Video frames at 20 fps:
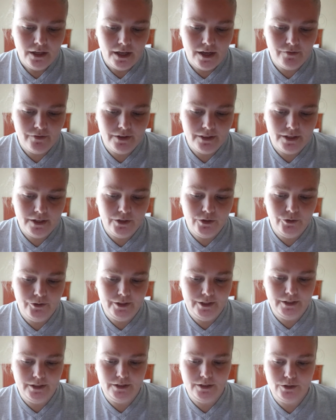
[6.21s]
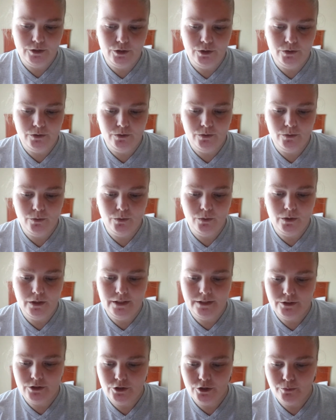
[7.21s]
Everything you need to
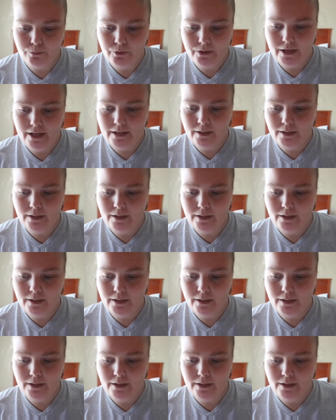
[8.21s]
interpret